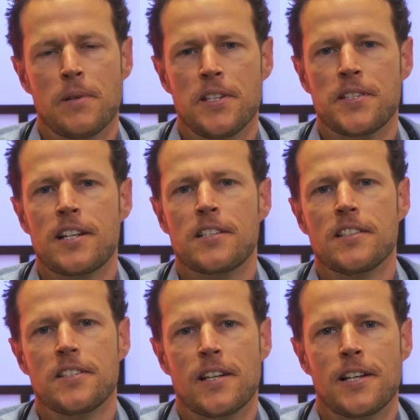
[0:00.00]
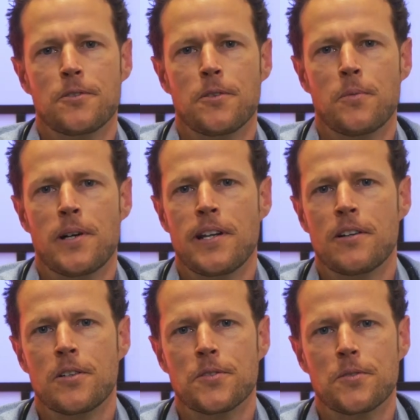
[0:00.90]
but this actually starts with a
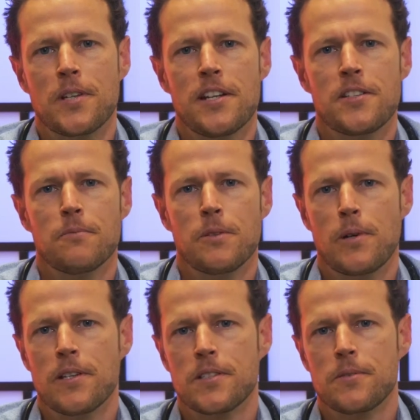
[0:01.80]
1-hour consultation with one